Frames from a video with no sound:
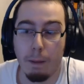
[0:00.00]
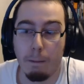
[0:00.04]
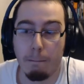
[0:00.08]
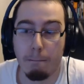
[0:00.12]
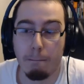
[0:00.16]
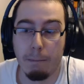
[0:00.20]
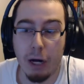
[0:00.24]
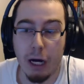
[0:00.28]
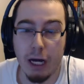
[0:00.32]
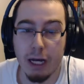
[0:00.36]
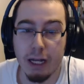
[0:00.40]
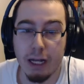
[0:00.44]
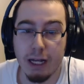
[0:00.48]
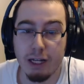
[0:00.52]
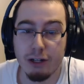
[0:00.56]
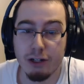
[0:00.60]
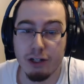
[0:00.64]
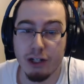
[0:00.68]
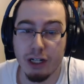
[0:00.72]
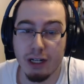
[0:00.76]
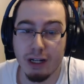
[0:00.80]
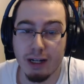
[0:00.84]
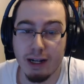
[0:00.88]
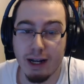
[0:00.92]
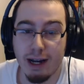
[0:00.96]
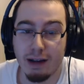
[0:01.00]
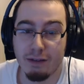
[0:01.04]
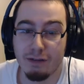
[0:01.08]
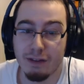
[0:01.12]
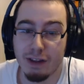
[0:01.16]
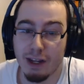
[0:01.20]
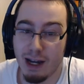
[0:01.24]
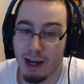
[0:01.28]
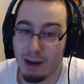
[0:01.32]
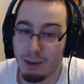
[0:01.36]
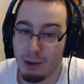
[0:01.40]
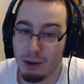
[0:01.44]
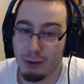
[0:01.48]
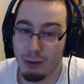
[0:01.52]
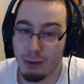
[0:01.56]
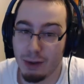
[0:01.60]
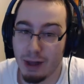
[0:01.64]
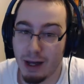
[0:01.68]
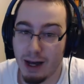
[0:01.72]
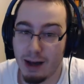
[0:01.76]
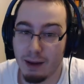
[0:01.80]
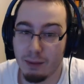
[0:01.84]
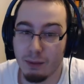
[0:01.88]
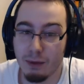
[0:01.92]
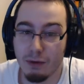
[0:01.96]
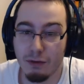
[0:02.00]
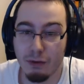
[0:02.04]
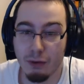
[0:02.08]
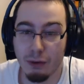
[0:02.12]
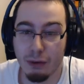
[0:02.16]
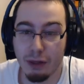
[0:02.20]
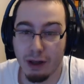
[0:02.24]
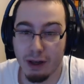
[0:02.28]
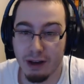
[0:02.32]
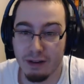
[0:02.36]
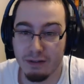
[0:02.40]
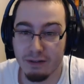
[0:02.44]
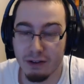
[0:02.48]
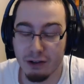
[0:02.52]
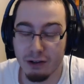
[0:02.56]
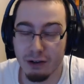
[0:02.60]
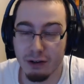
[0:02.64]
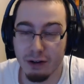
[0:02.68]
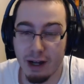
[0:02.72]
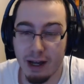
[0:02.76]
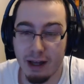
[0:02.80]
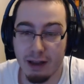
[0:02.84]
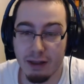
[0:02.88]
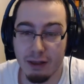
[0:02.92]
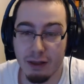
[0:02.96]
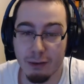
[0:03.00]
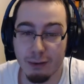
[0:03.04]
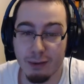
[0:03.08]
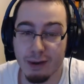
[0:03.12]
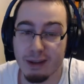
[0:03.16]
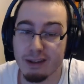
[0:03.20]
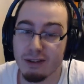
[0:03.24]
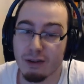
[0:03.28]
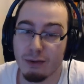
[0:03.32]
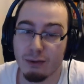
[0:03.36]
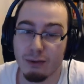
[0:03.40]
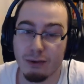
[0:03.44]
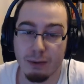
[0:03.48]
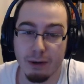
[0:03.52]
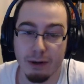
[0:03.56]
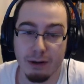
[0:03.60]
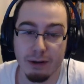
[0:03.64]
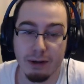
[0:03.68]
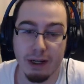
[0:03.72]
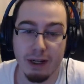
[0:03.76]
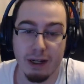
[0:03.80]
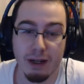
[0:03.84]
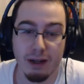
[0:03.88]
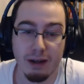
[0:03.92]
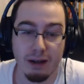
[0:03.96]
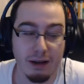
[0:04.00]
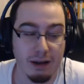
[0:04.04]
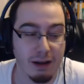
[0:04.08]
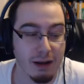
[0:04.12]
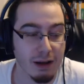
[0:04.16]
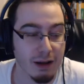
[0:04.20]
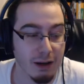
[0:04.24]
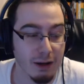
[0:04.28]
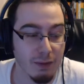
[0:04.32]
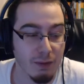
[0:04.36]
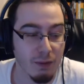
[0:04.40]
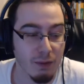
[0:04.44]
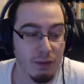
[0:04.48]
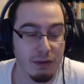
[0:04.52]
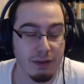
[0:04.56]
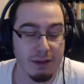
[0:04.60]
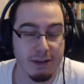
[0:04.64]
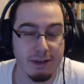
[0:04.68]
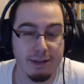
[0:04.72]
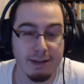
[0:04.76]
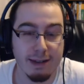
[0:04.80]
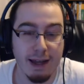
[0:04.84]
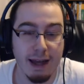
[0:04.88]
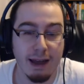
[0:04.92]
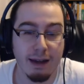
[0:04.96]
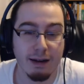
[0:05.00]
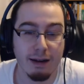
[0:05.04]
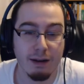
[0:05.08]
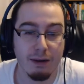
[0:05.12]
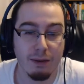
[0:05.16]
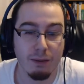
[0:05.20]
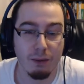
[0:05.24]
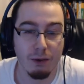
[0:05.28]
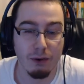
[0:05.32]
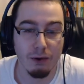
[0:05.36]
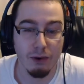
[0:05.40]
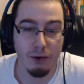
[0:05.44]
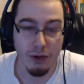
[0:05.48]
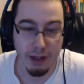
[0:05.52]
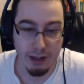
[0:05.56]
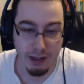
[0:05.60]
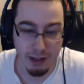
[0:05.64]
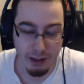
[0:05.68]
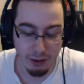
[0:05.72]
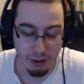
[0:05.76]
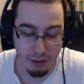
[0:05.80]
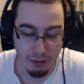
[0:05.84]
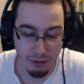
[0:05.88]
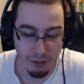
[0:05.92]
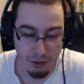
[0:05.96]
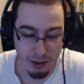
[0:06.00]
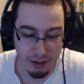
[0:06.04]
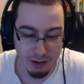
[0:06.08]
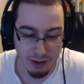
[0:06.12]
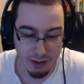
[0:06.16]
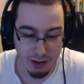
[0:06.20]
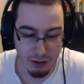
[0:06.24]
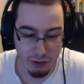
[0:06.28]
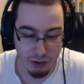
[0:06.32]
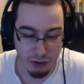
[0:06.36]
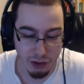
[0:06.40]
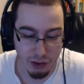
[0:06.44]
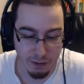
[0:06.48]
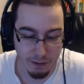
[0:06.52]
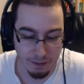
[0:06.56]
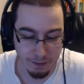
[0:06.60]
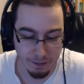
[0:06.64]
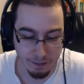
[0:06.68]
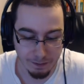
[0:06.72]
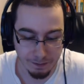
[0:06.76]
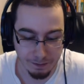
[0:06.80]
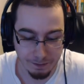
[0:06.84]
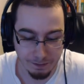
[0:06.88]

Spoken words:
But is she going to have time to do that before the governor and the rest of Woodbury send Merle and Daryl for execution?